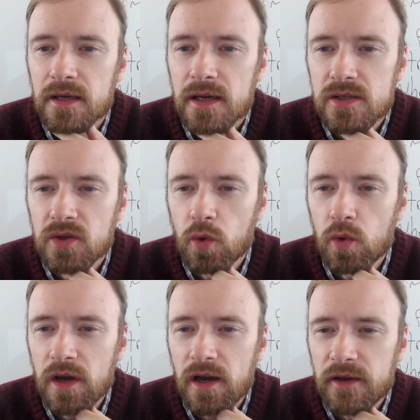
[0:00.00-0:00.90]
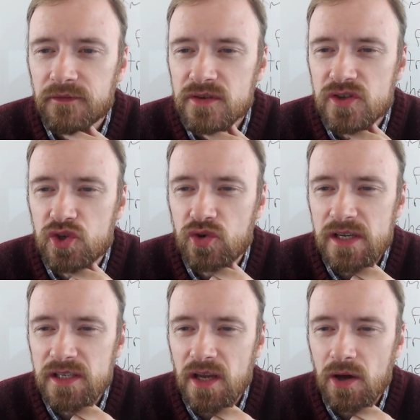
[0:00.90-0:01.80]
Hastolka, I feel
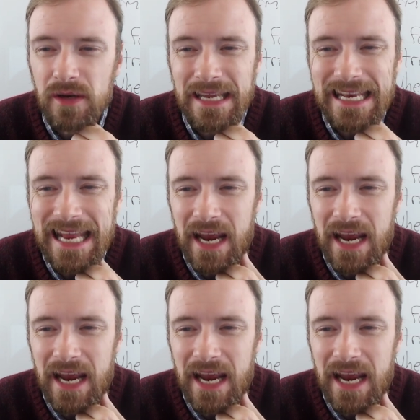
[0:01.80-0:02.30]
stressed out in